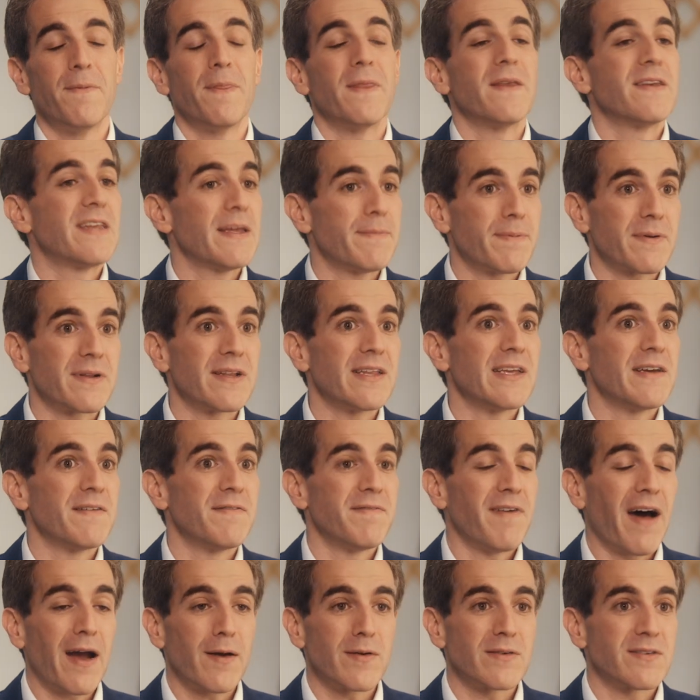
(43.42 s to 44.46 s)
typically a
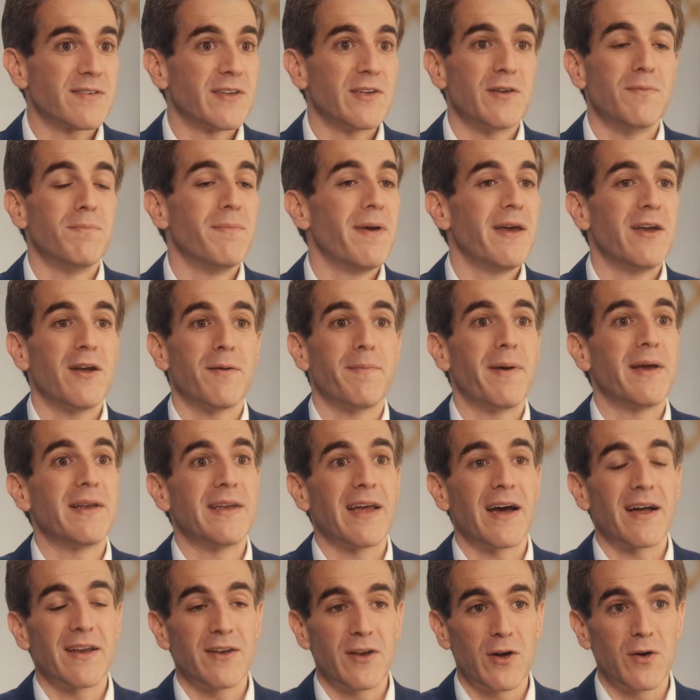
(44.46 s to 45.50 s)
virus that you may or may
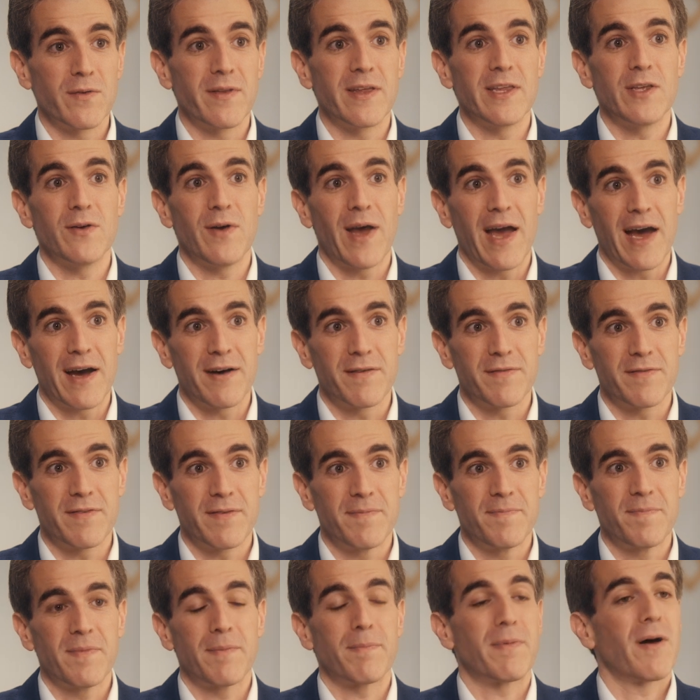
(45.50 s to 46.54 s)
not know that you have
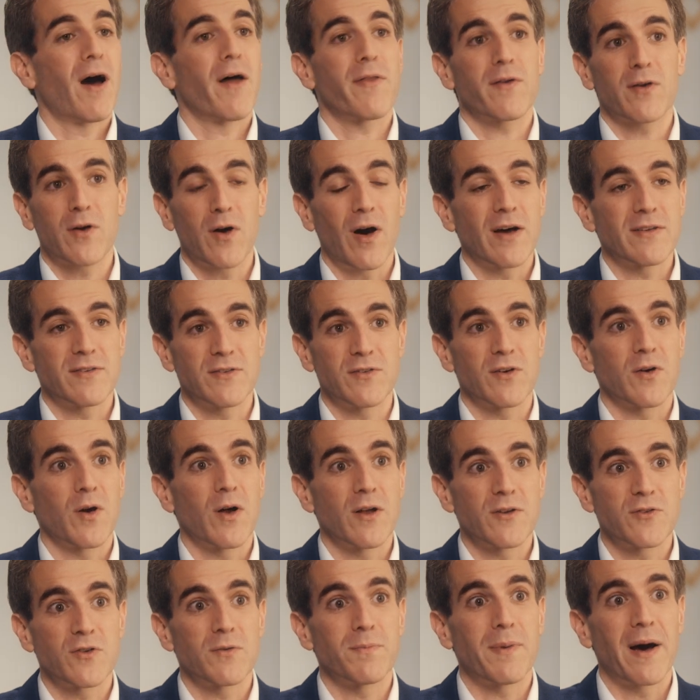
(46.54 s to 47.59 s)
but other causes are
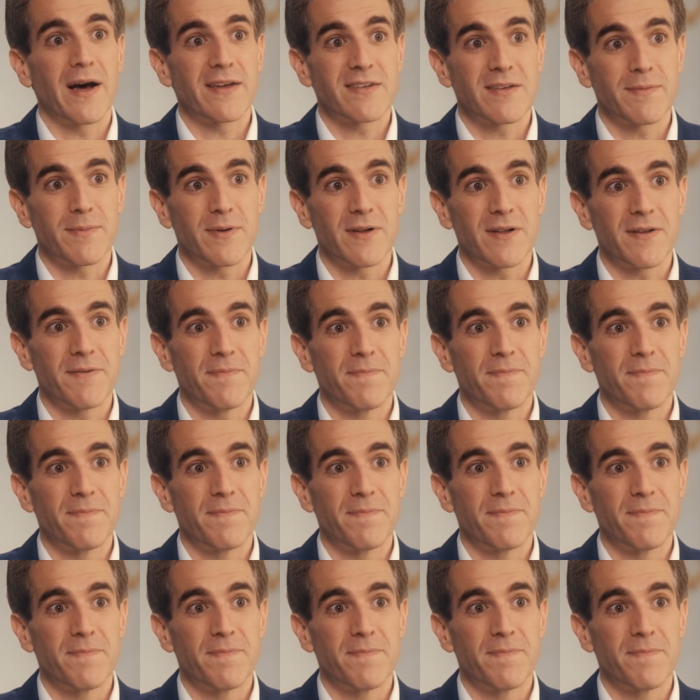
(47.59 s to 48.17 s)
also possible.